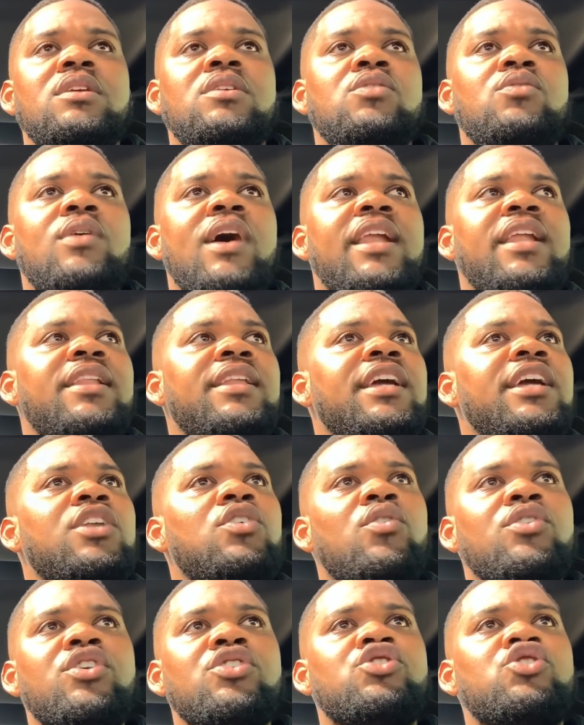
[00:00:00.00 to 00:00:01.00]
You gotta lean
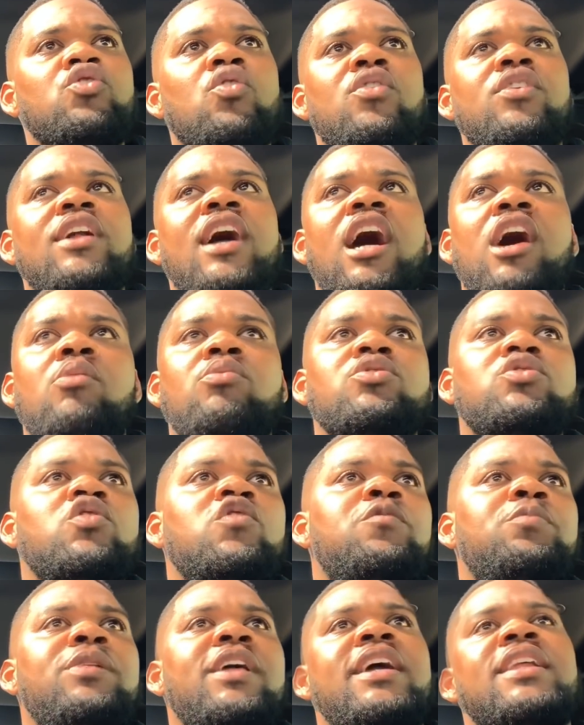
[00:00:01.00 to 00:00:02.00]
on your Jordan Howards
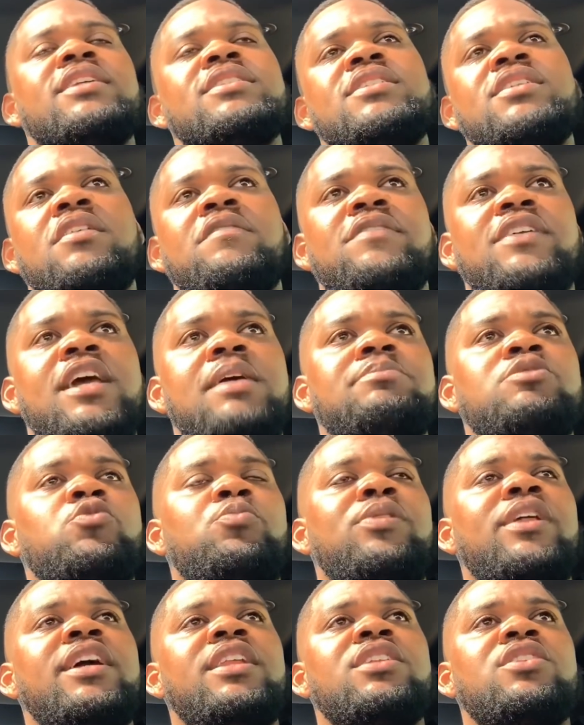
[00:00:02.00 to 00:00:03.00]
who've played in tough games, who
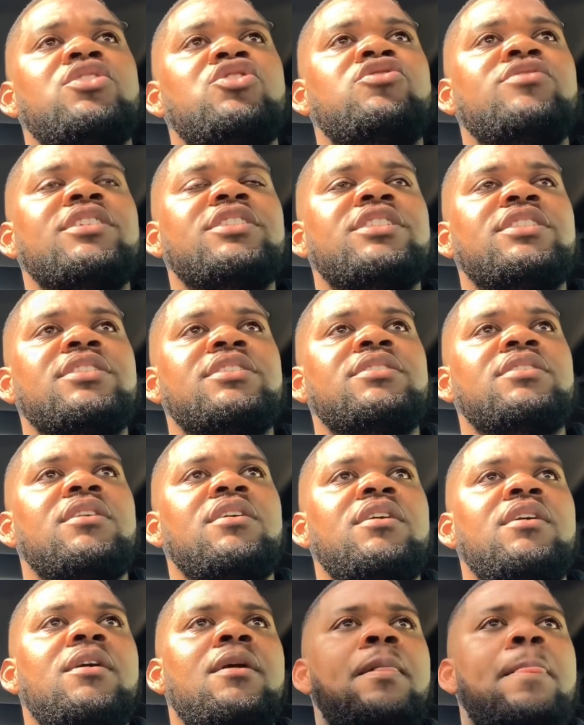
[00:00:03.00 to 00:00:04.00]
played in the trenches.
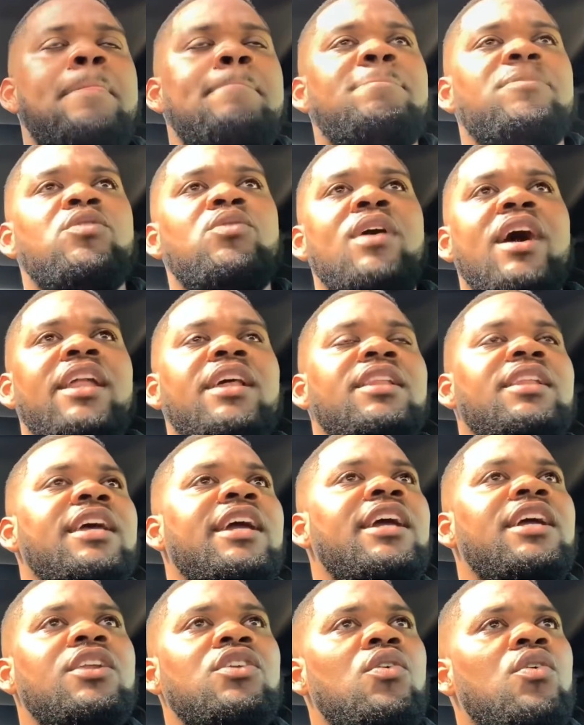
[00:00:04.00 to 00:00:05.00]
You gotta
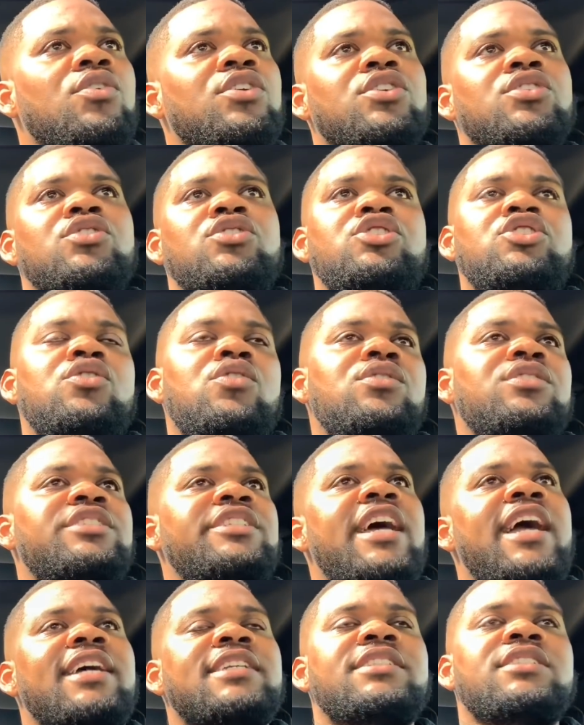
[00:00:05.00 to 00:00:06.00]
lean on your DeSean
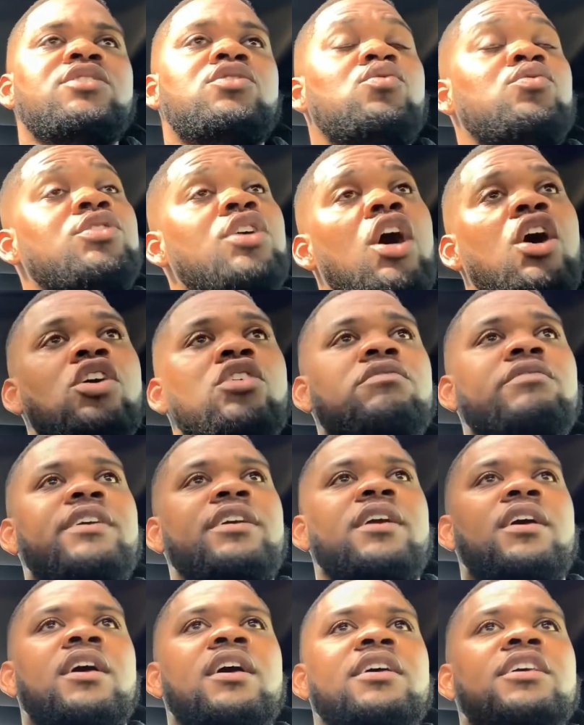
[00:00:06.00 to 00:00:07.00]
Jacksons who's
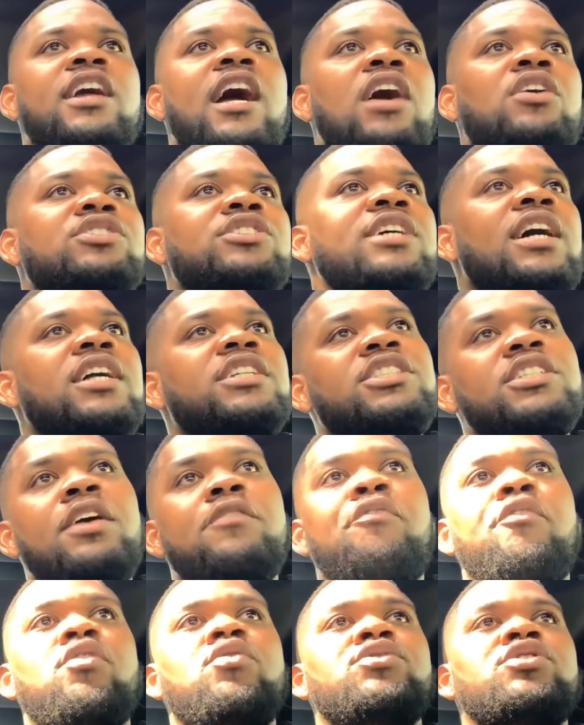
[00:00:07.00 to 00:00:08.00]
hungry. Your Alshon
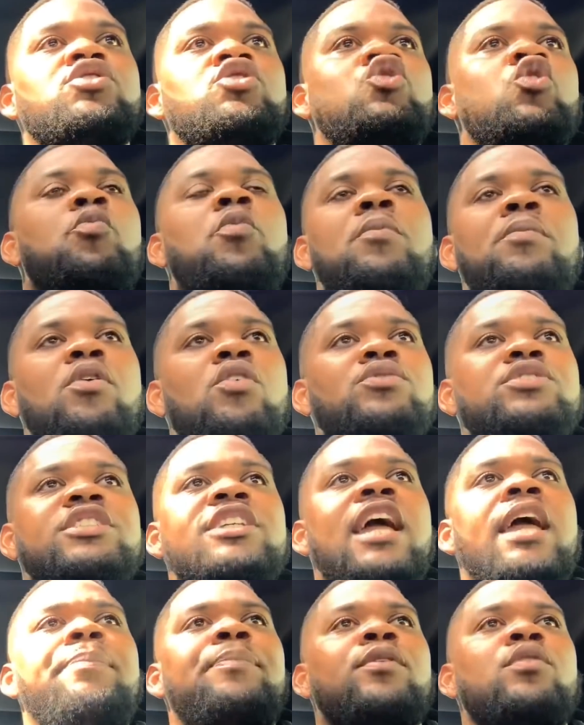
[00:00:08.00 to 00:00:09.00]
Jeffrey who's a Super Bowl
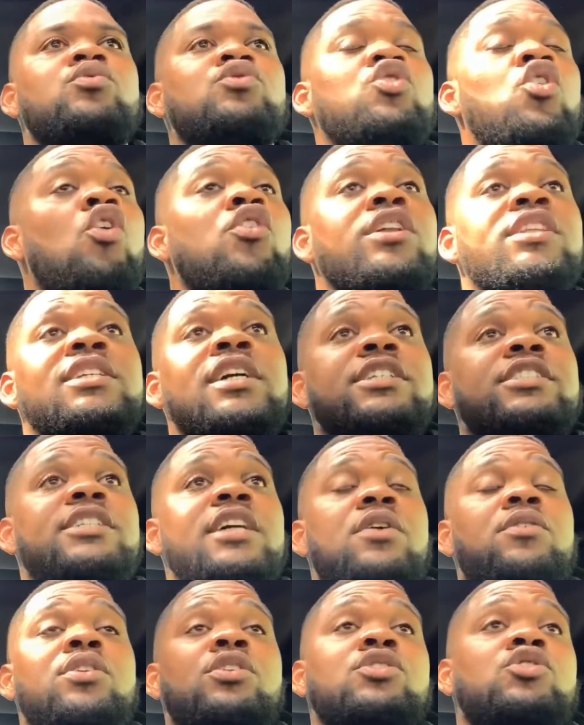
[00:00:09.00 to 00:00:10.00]
champion, who's caught a
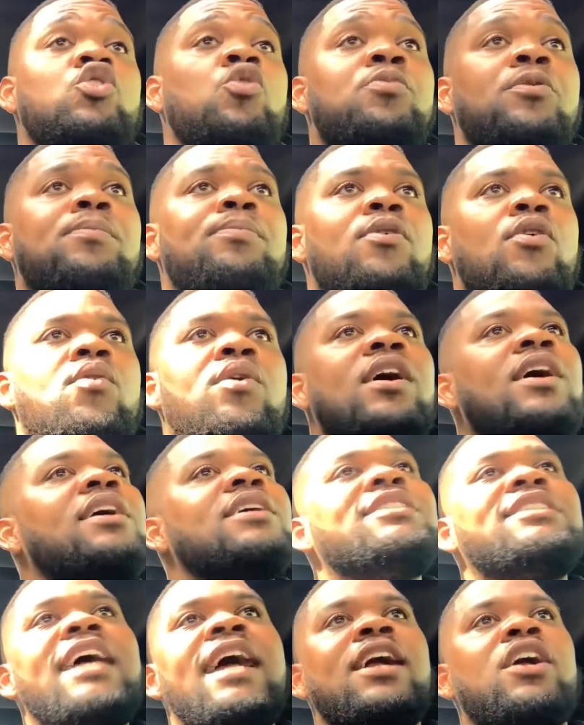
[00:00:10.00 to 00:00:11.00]
touchdown in the Super Bowl.
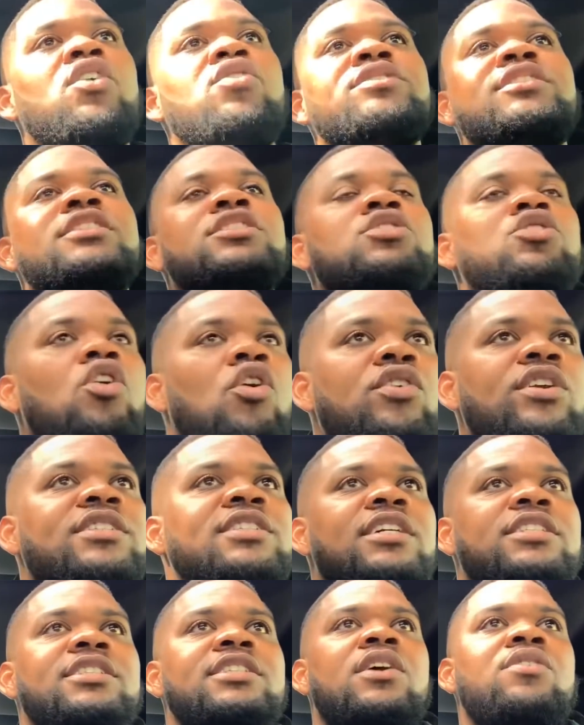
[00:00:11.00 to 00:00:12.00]
Zach Ertz has caught a
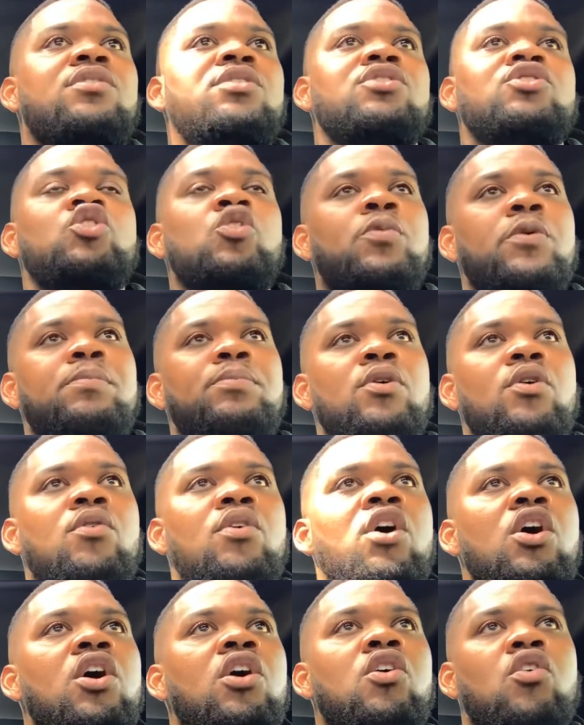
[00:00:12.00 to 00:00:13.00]
touchdown in the Super Bowl.
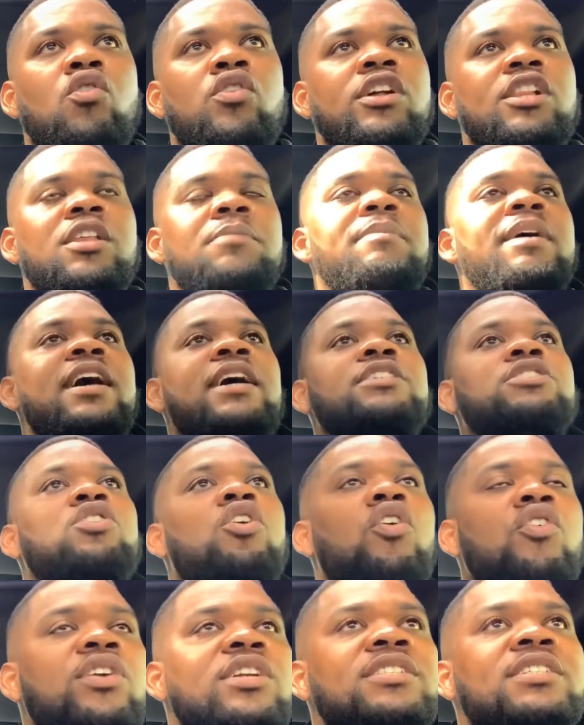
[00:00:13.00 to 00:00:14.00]
Corey Clement has
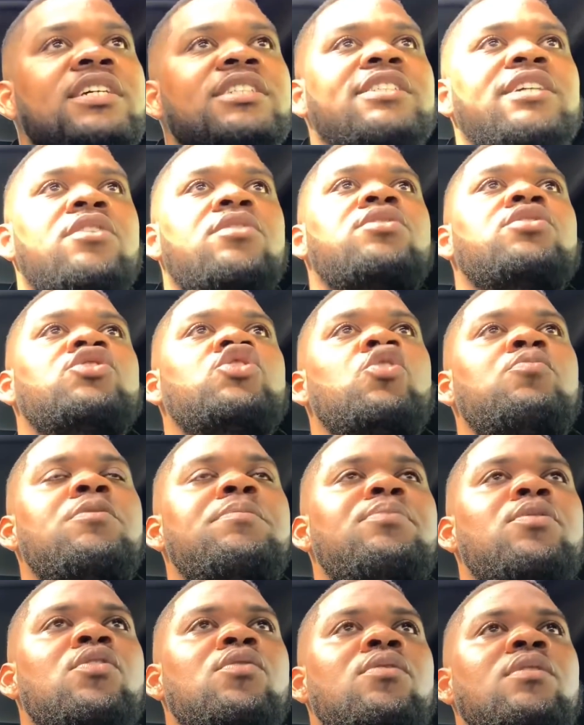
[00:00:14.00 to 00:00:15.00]
caught a touchdown in the Super
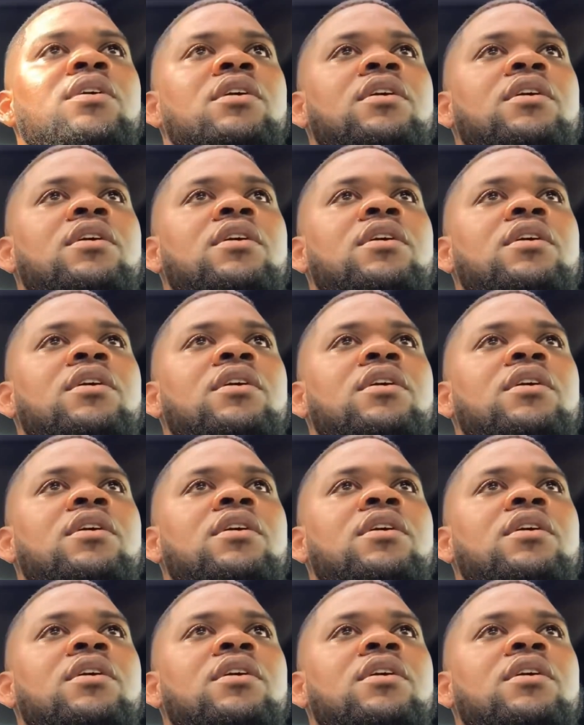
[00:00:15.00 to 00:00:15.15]
Bowl.